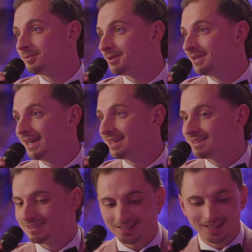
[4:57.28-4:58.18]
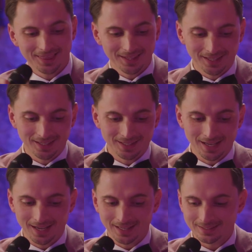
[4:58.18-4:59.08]
to that. I think
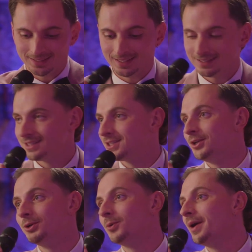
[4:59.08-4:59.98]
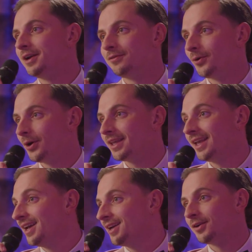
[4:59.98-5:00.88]
that this is a new way of
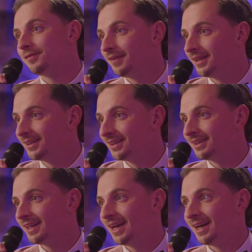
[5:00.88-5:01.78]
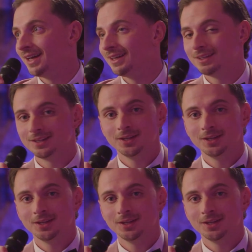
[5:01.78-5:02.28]
working in our field, and